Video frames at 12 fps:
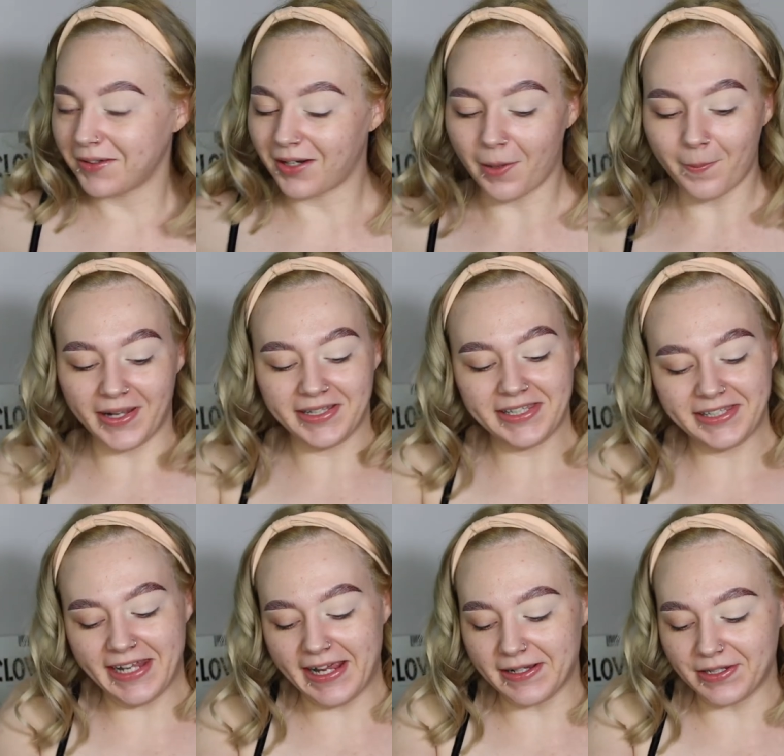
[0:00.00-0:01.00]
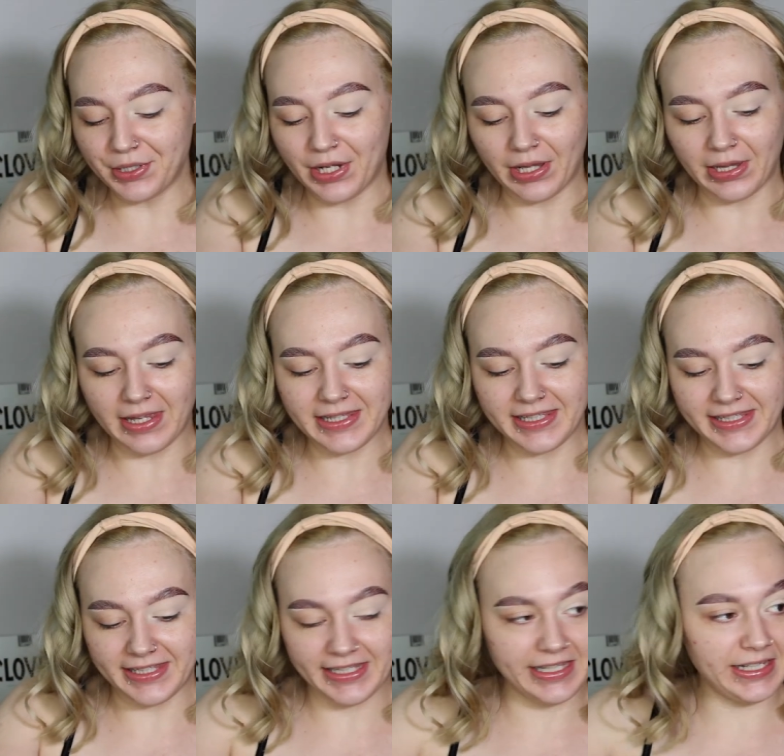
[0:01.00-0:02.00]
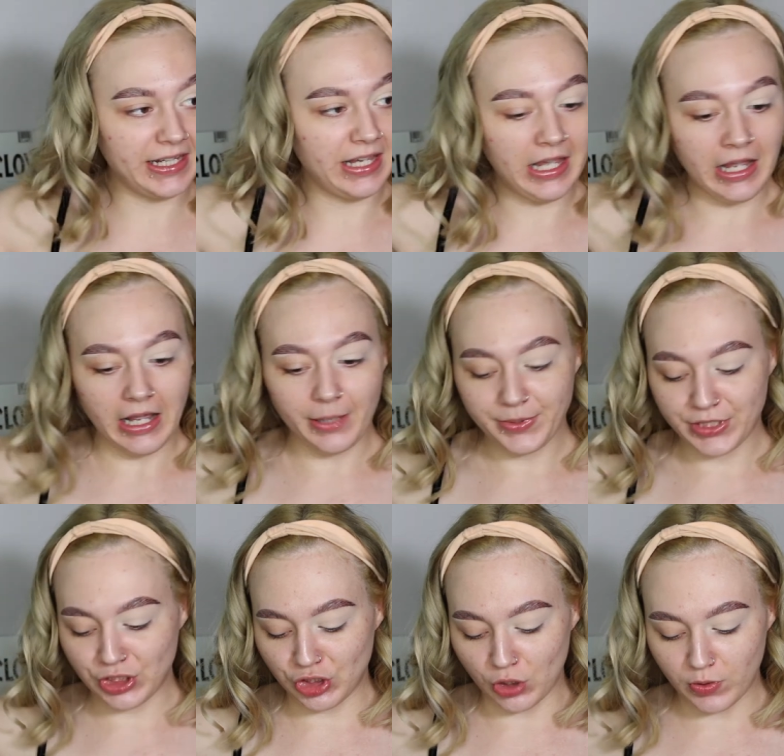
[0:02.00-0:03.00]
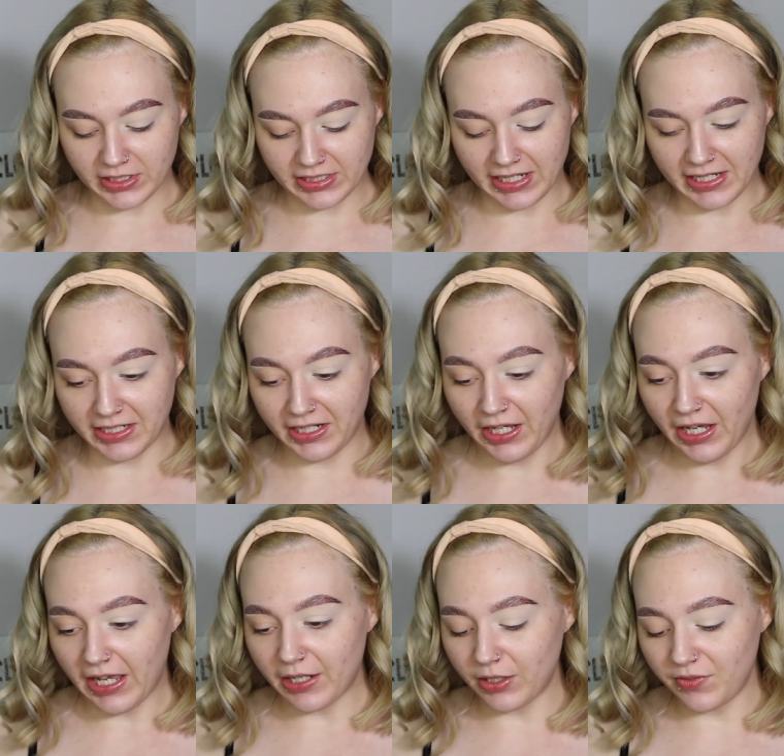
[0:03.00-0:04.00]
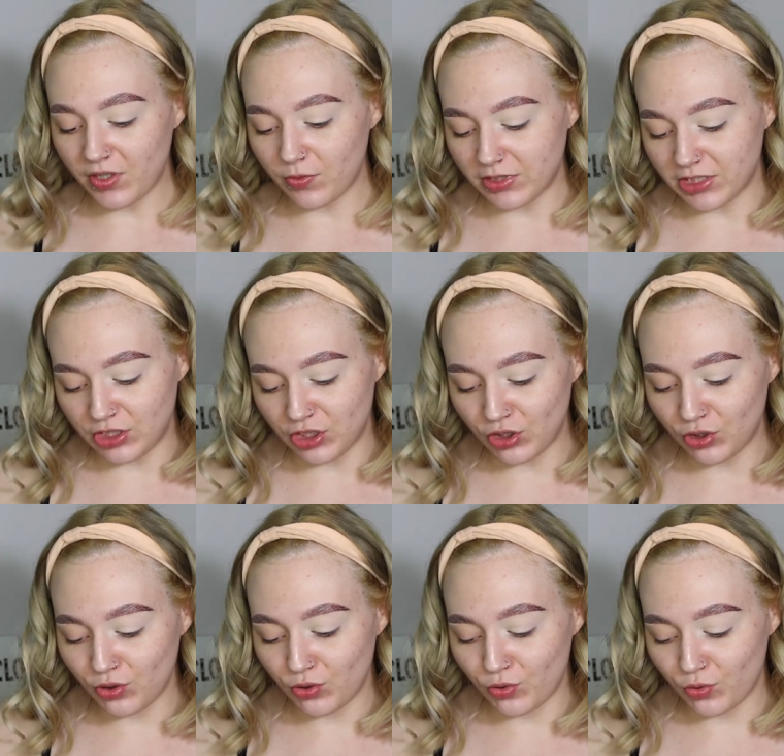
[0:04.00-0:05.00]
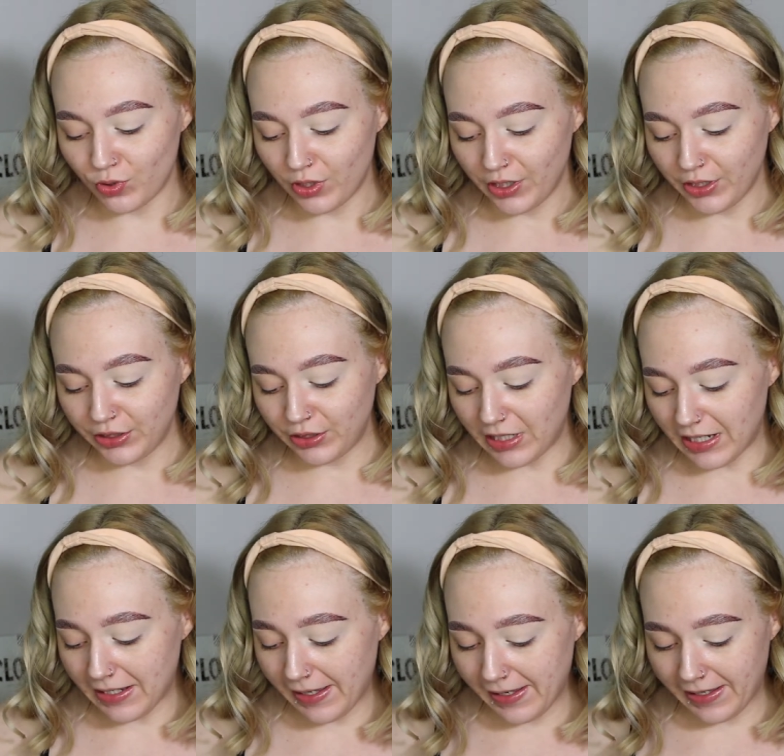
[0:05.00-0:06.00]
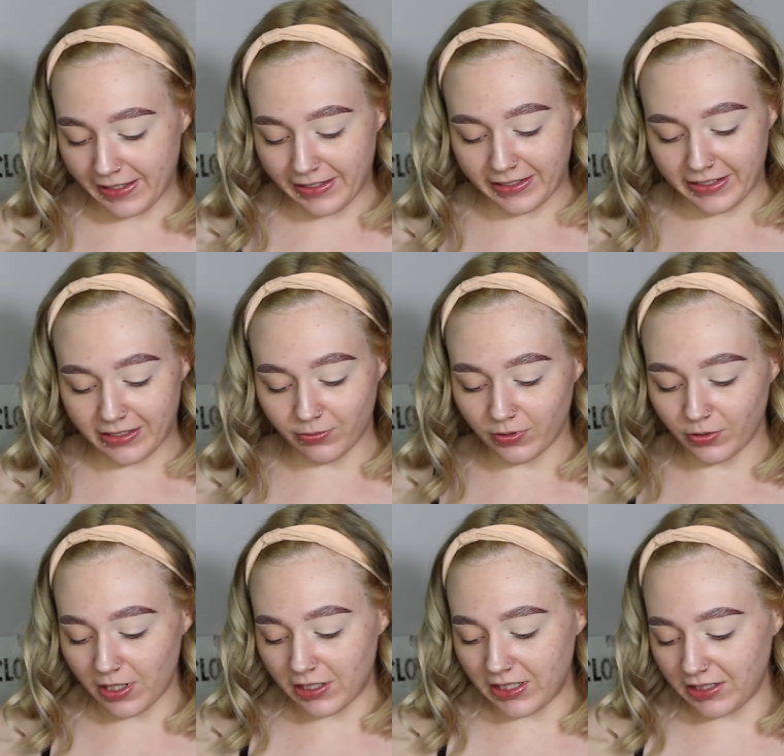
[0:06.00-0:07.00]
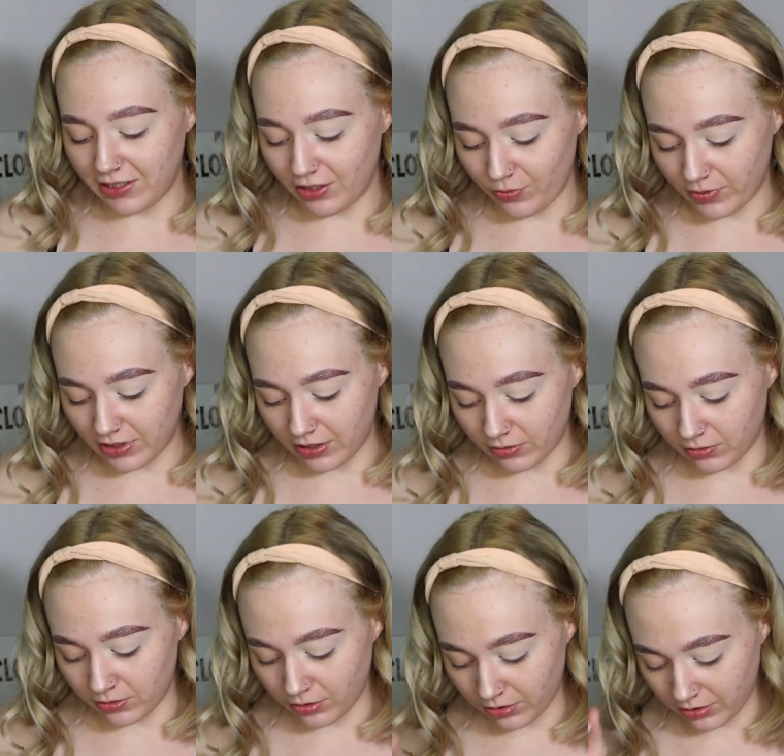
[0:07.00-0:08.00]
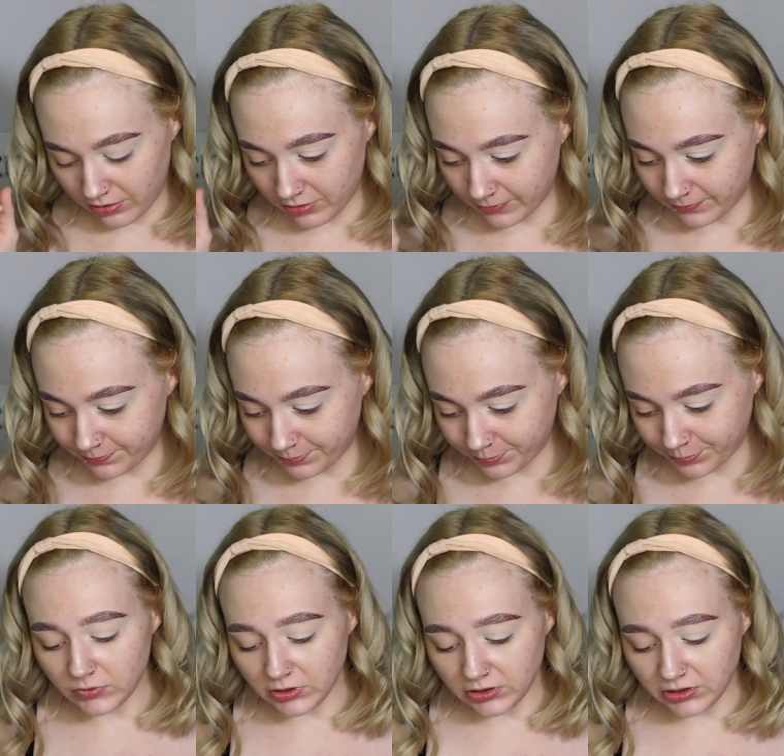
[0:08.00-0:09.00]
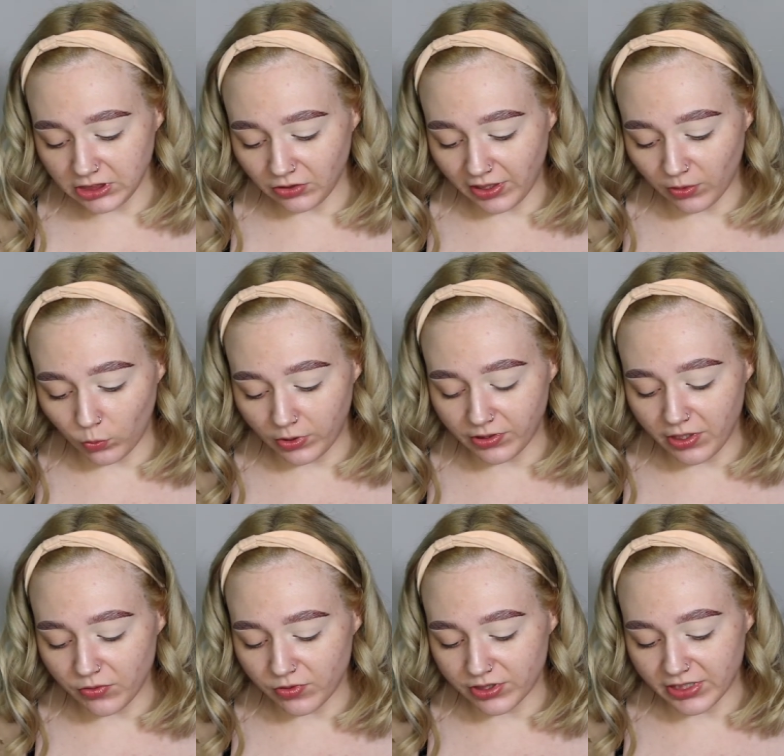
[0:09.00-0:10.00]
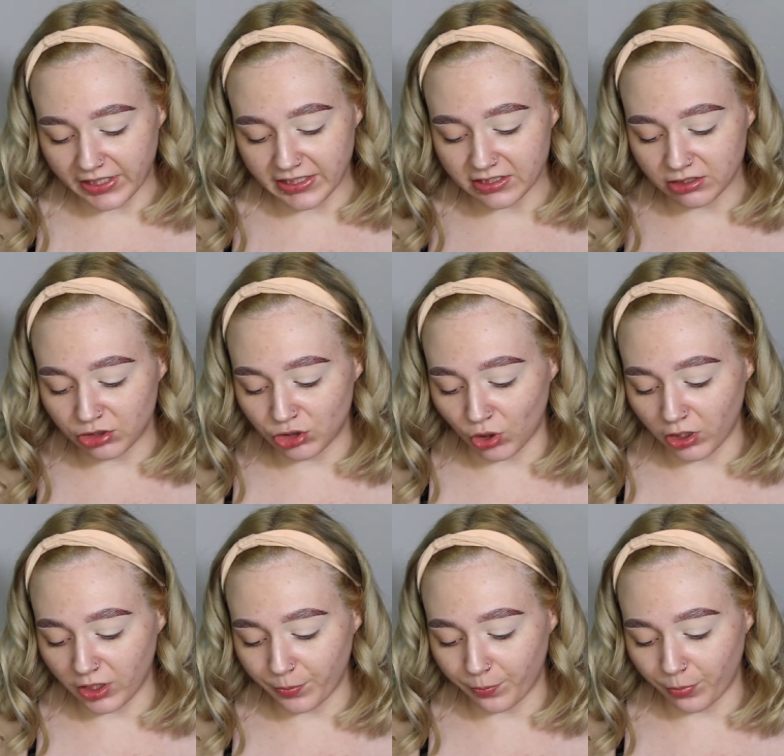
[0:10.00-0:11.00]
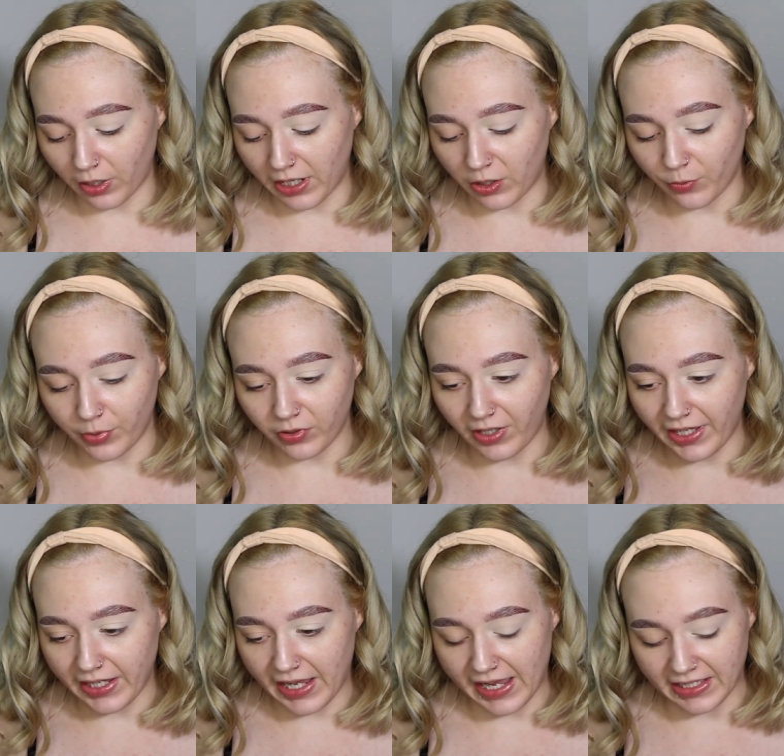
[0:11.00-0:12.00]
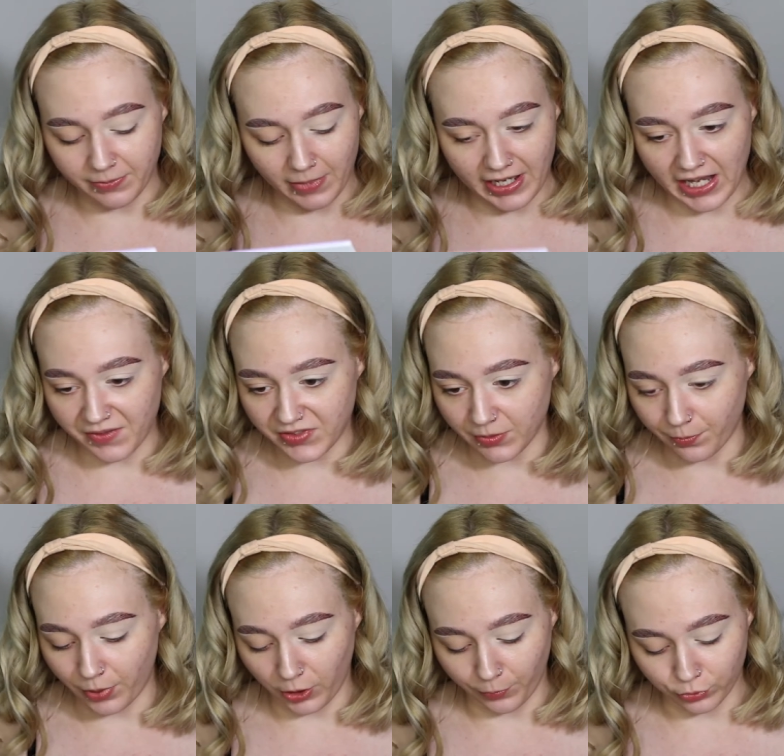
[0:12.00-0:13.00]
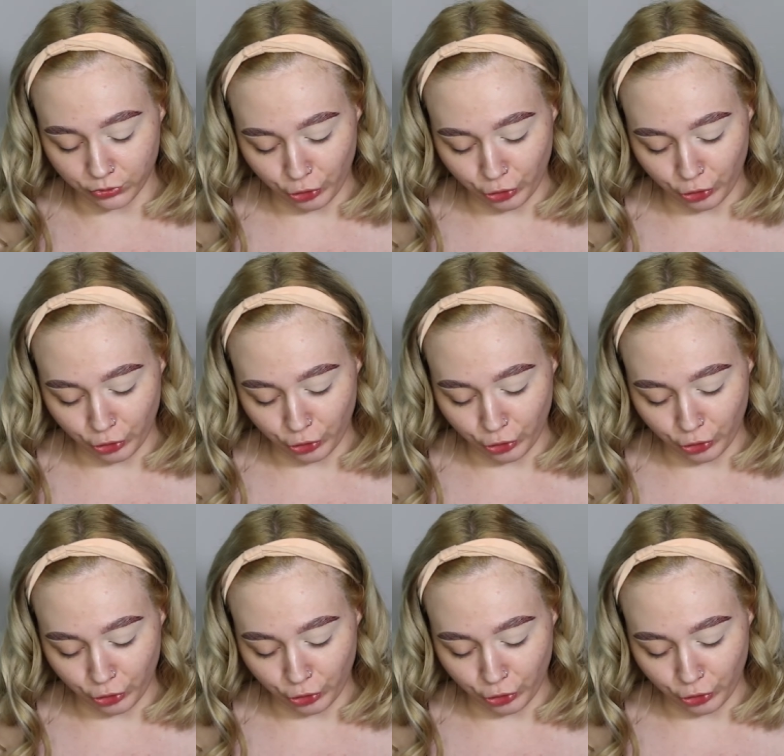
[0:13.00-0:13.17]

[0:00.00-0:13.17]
All right, base is down. Let's see. I'm so excited. I don't even know what to do. You guys, what do I need to do with the, oh. So like Willow looks like it's a dark brown, but like ha might have some purple